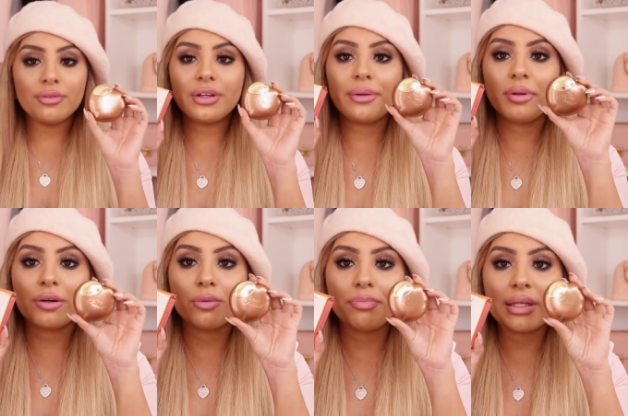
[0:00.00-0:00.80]
of their
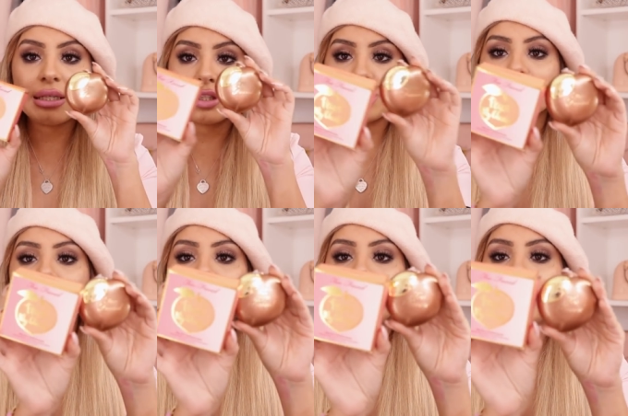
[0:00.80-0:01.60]
little peach
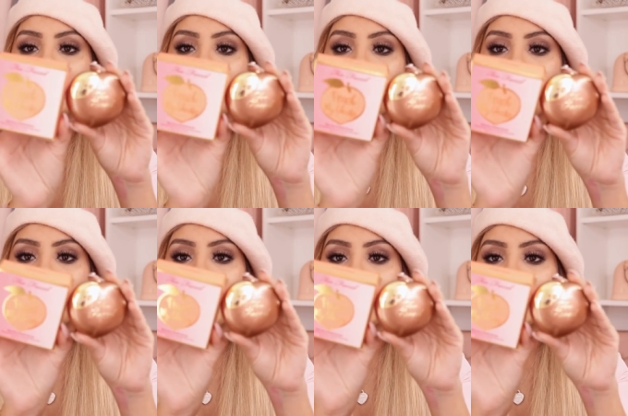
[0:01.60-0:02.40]

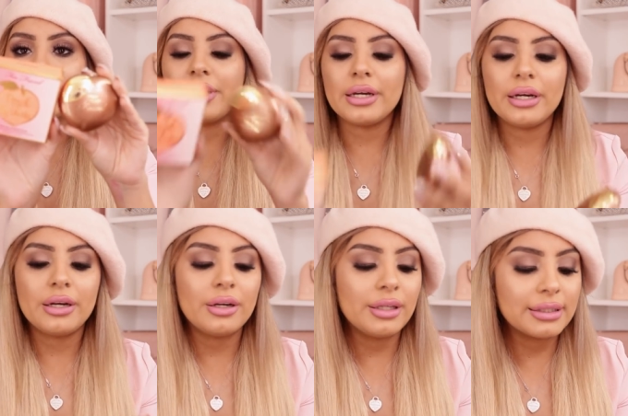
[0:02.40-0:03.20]
products right
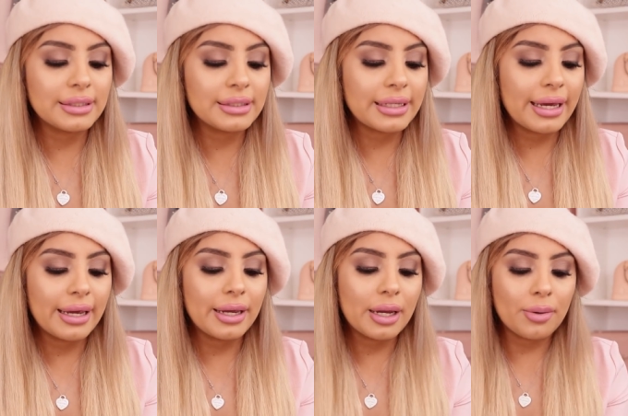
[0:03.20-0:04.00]
here this is
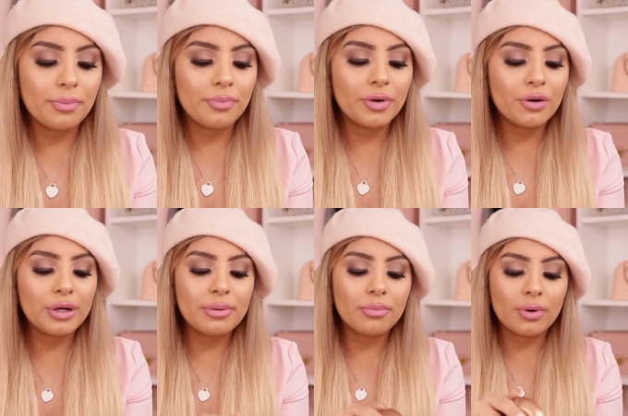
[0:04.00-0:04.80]
a
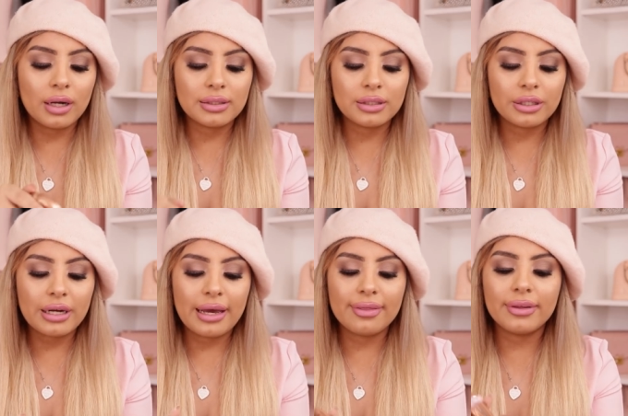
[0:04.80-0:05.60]
cream
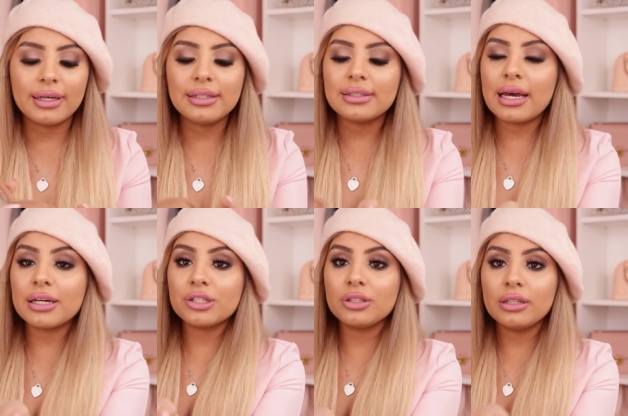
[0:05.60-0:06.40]
bronzer and this
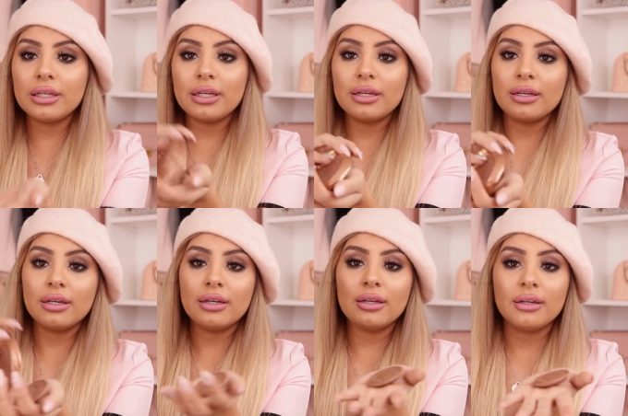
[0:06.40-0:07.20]
actually
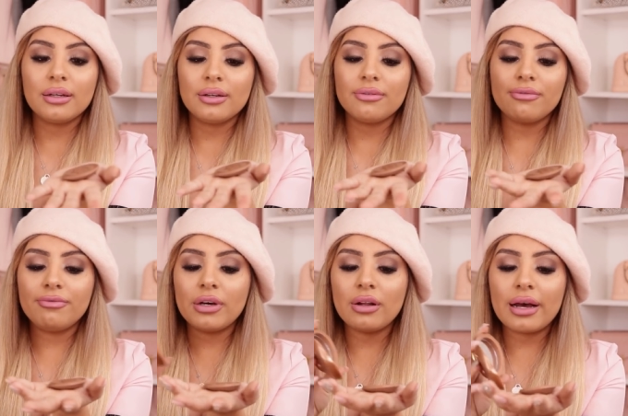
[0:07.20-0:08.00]

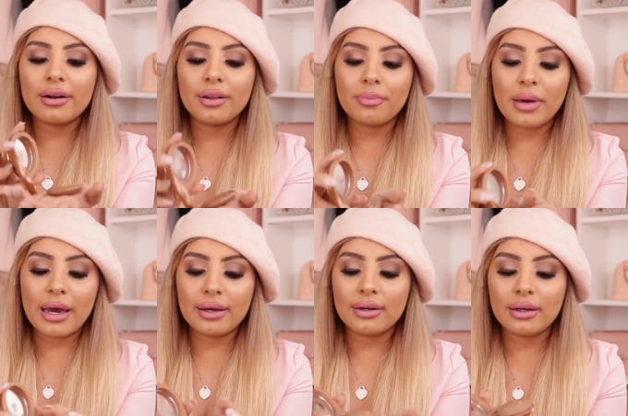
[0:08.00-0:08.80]
fell out of the
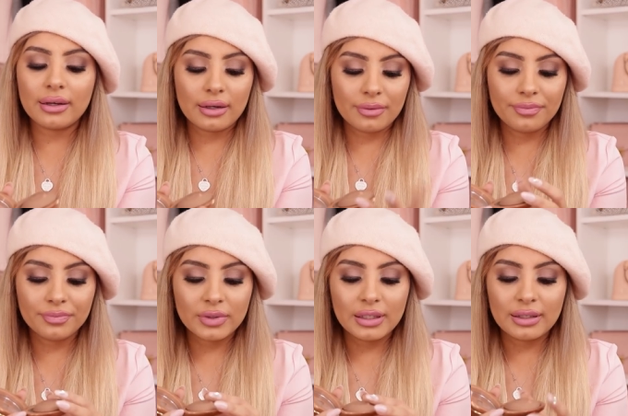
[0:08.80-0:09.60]
pan and
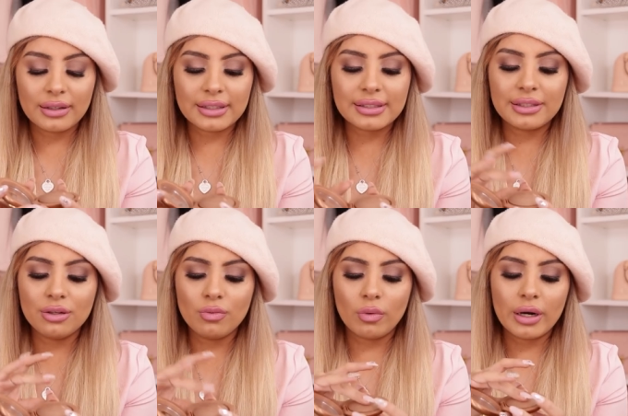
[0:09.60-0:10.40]
it
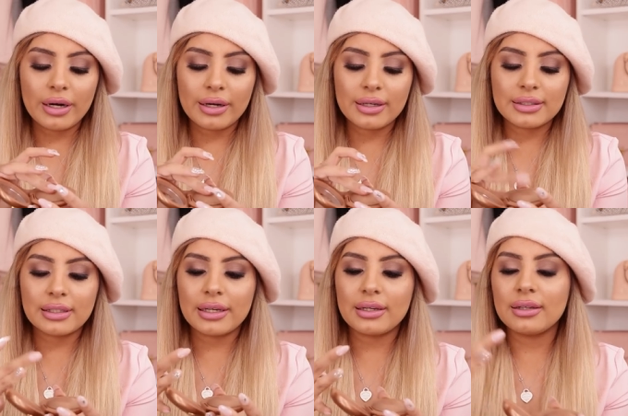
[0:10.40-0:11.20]
still
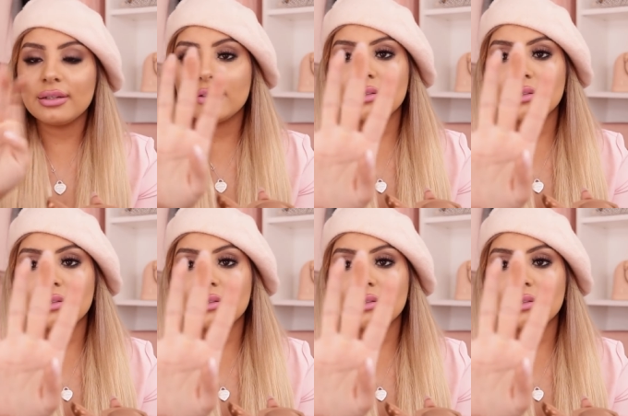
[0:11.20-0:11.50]
works like